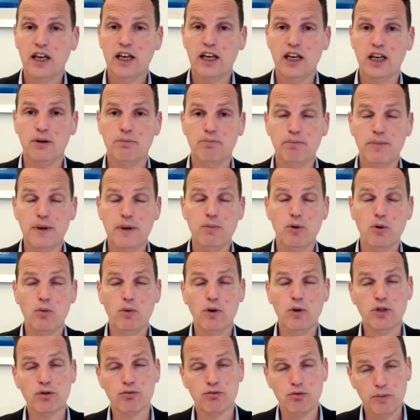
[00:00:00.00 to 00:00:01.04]
in people
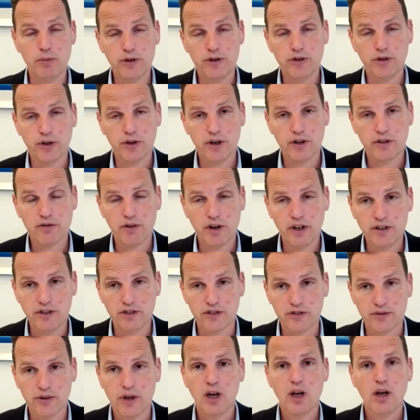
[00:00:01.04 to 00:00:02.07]
with rheumatoid
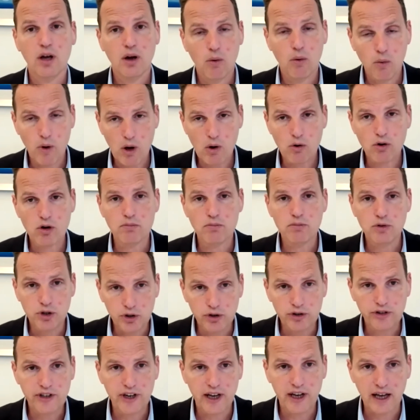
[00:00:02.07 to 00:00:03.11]
arthritis. Welcome,
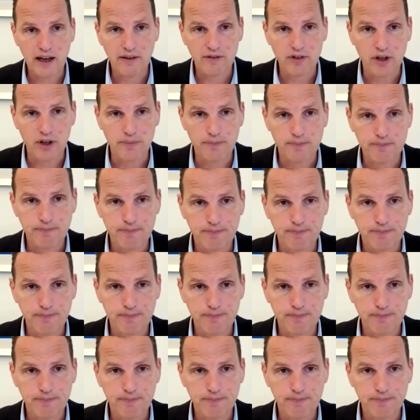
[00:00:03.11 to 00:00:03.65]
good to have you.